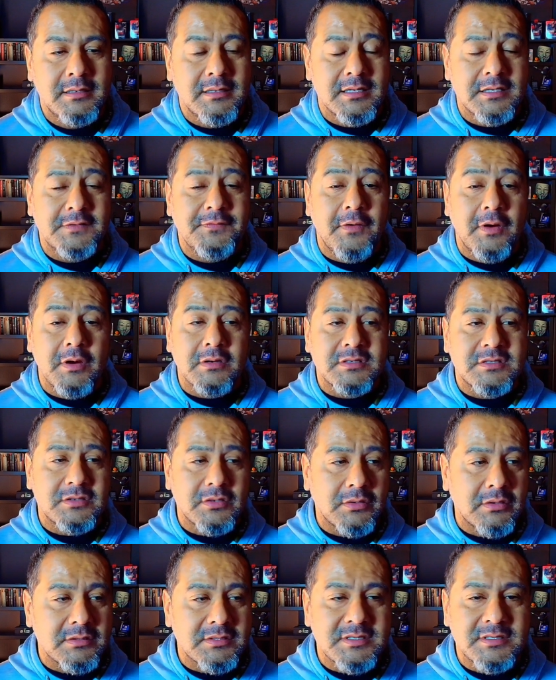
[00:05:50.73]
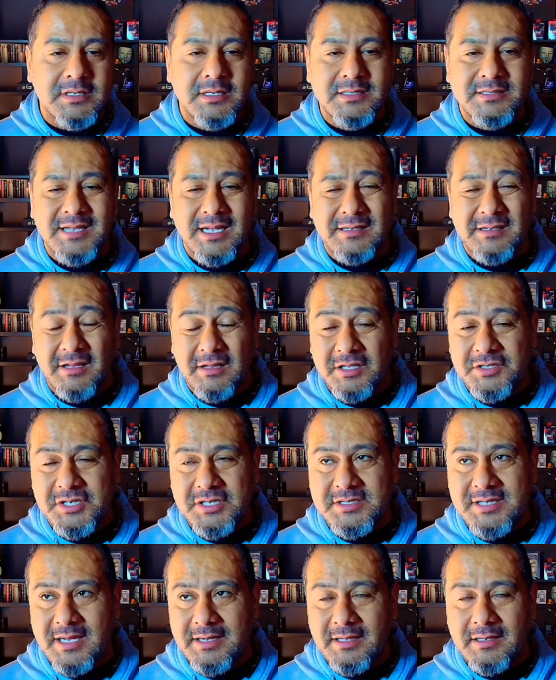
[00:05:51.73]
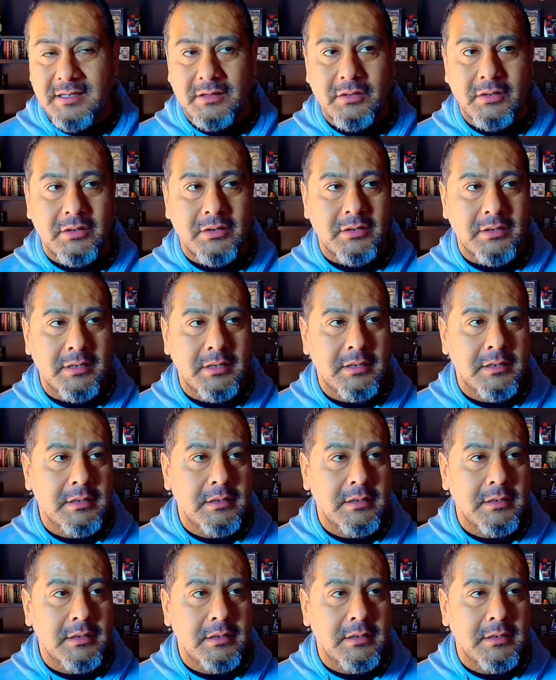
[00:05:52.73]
as far as certs, technologies I need to learn,